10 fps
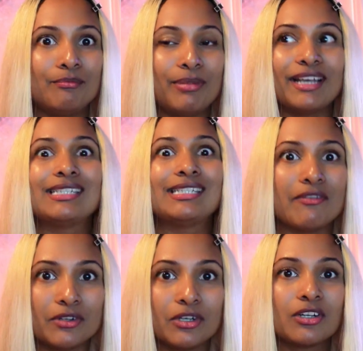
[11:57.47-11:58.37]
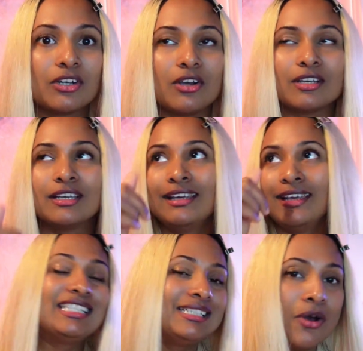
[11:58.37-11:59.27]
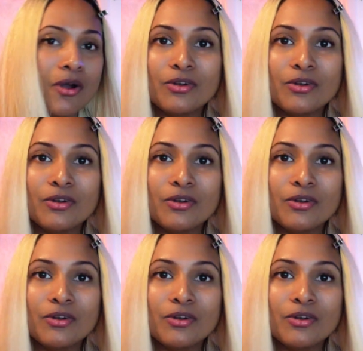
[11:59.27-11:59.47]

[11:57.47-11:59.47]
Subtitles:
by 7 o'clock. So